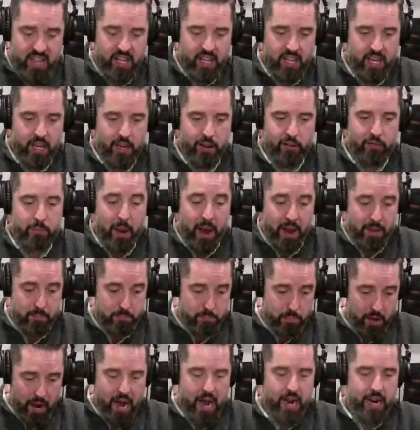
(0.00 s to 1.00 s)
feeling of
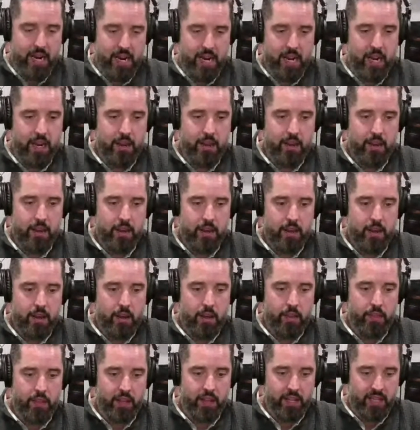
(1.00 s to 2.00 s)
my body,
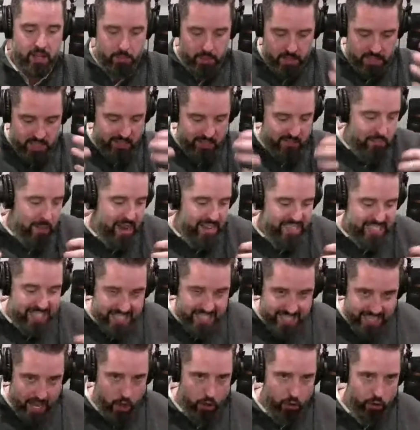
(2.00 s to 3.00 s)
the limits of
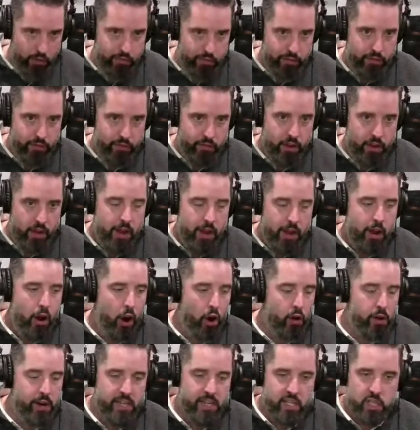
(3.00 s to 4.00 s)
myself,
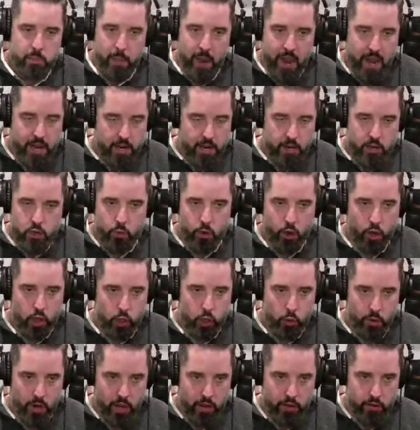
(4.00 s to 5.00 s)
are expanded to
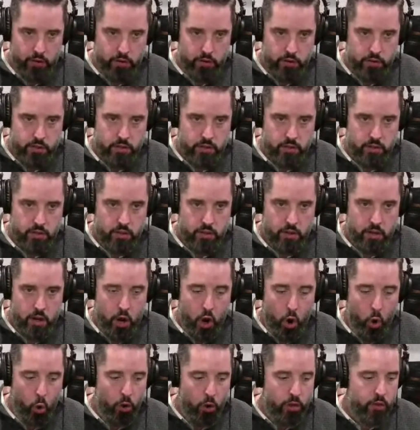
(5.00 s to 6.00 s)
include others,
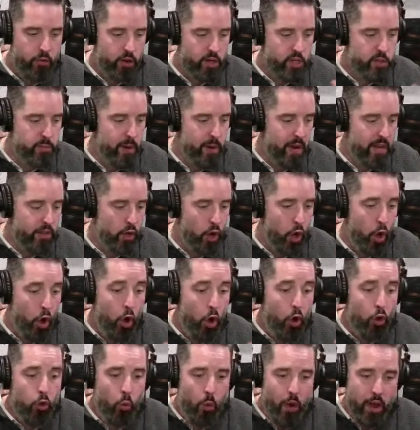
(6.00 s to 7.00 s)
or they're expanded
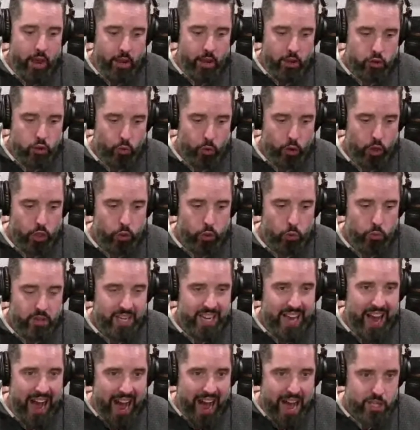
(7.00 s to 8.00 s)
all the way to
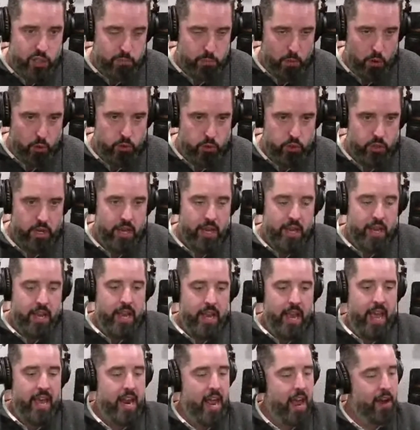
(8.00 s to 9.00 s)
include the cosmos
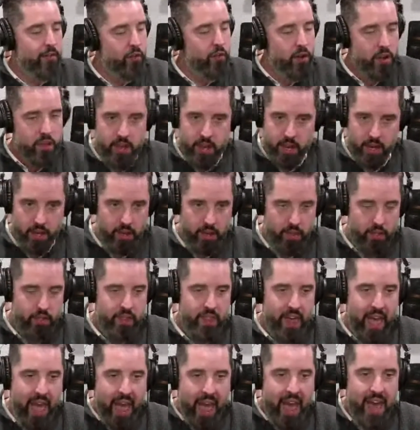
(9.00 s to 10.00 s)
and everything.
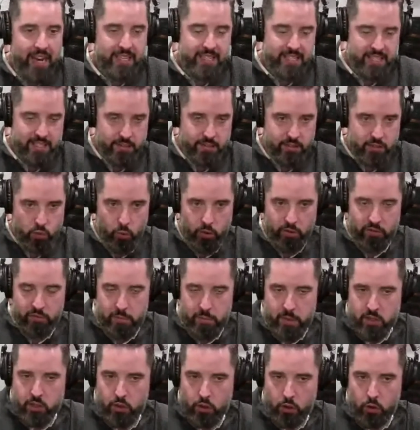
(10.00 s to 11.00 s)
That is the
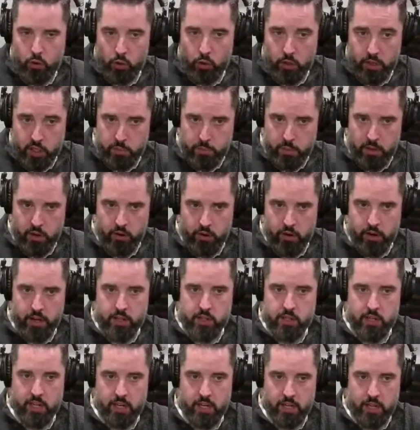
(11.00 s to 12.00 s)
sort of mystical
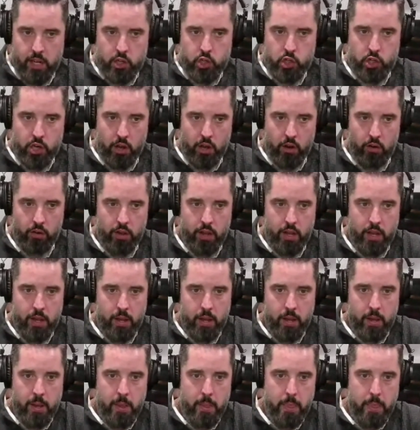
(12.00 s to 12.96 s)
experience in a nutshell.